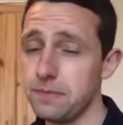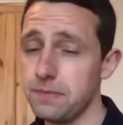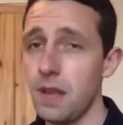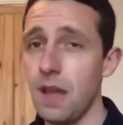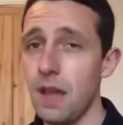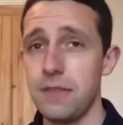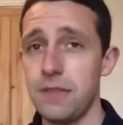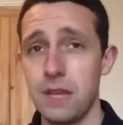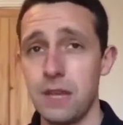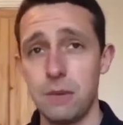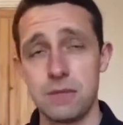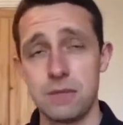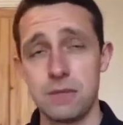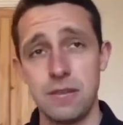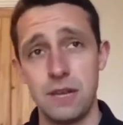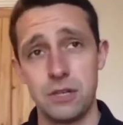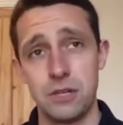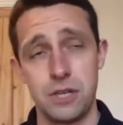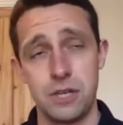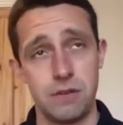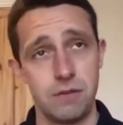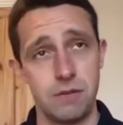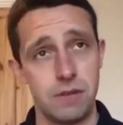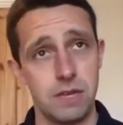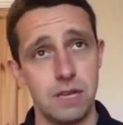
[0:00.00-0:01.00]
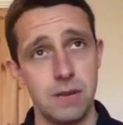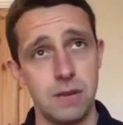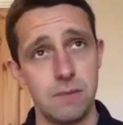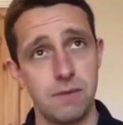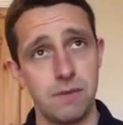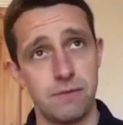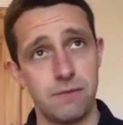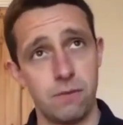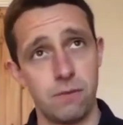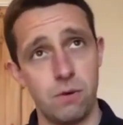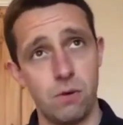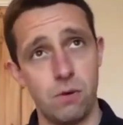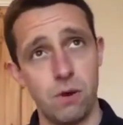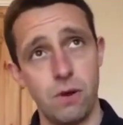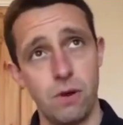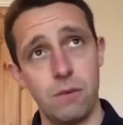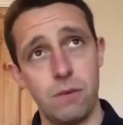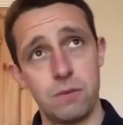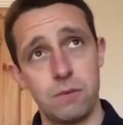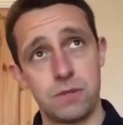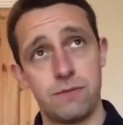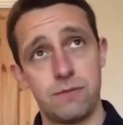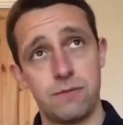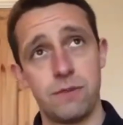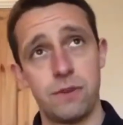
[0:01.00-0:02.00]
I think it was last year or the year before.
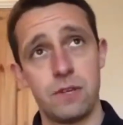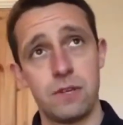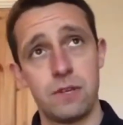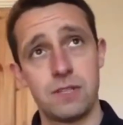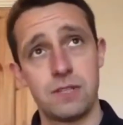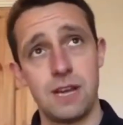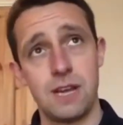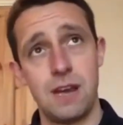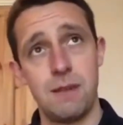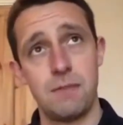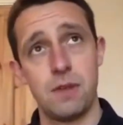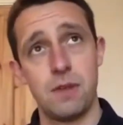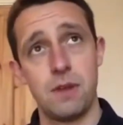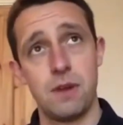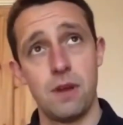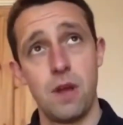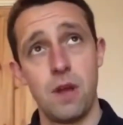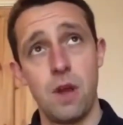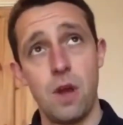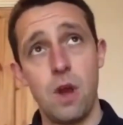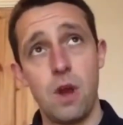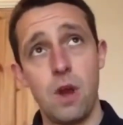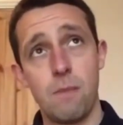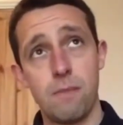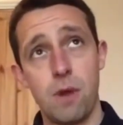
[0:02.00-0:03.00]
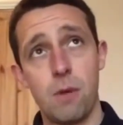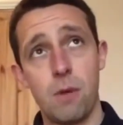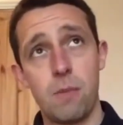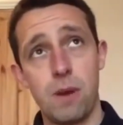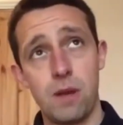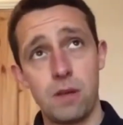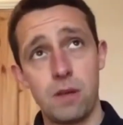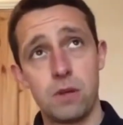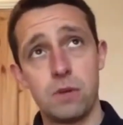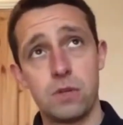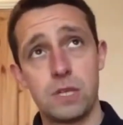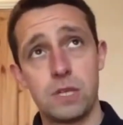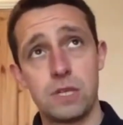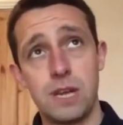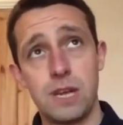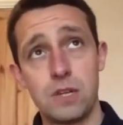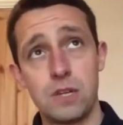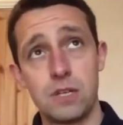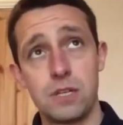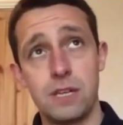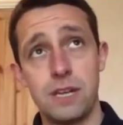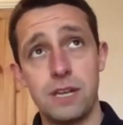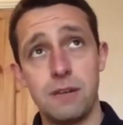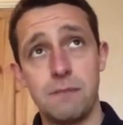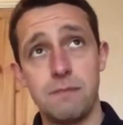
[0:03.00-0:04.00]
It was the first time that mobile users
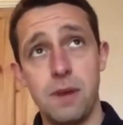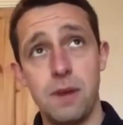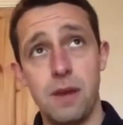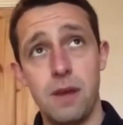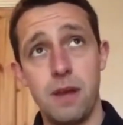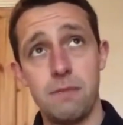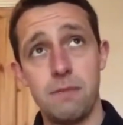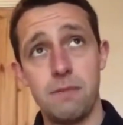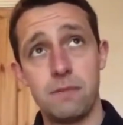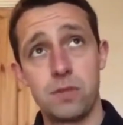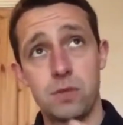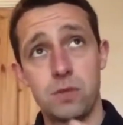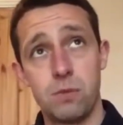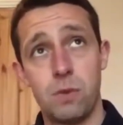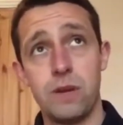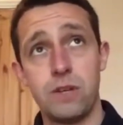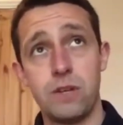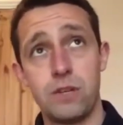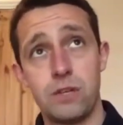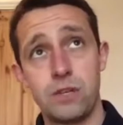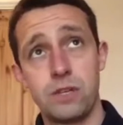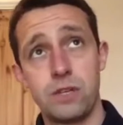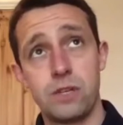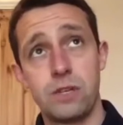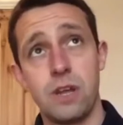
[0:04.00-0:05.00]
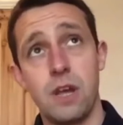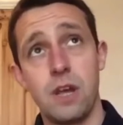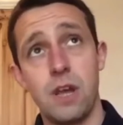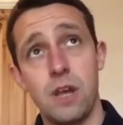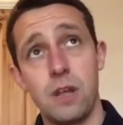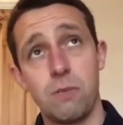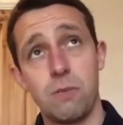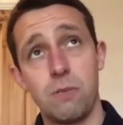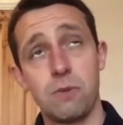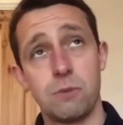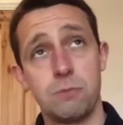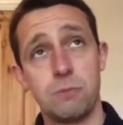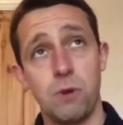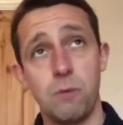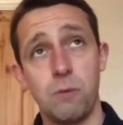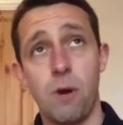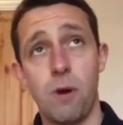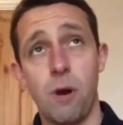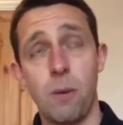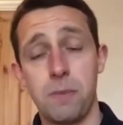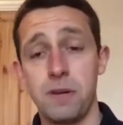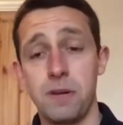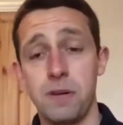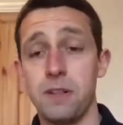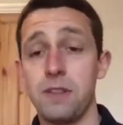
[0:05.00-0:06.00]
actually um, switched. Yeah. It was more
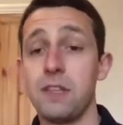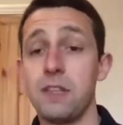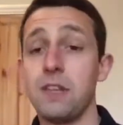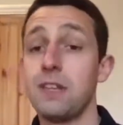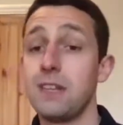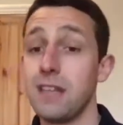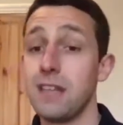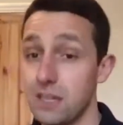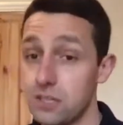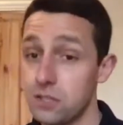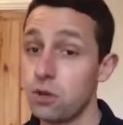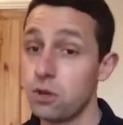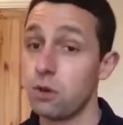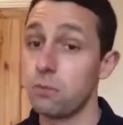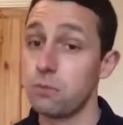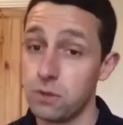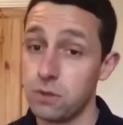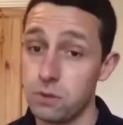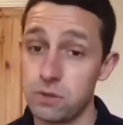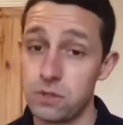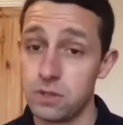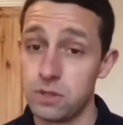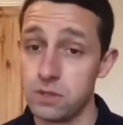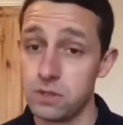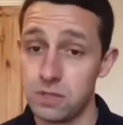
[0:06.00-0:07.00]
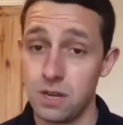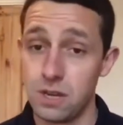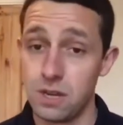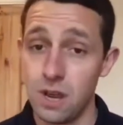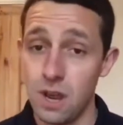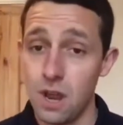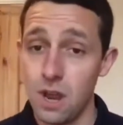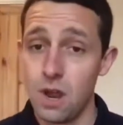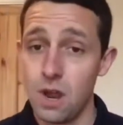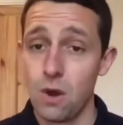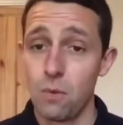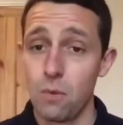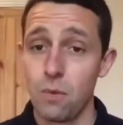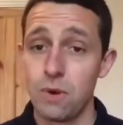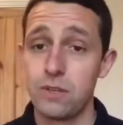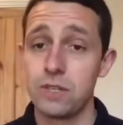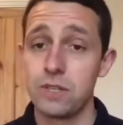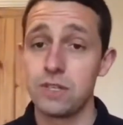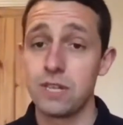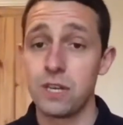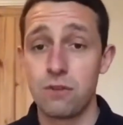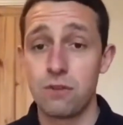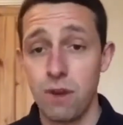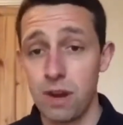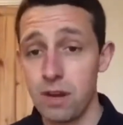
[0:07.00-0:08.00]
popular than desktop users yep.
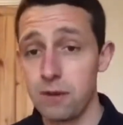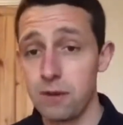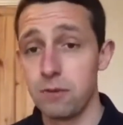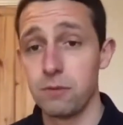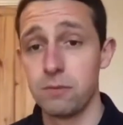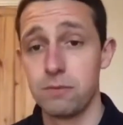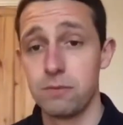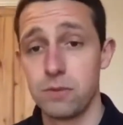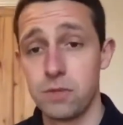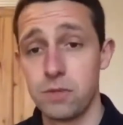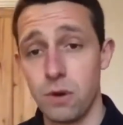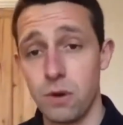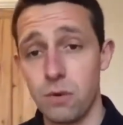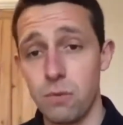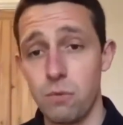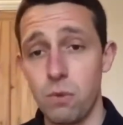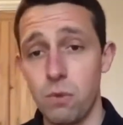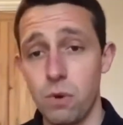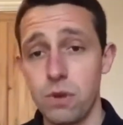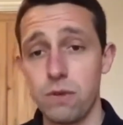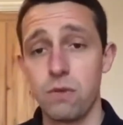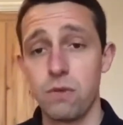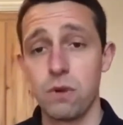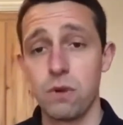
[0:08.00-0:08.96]
which is incredible. So what is it?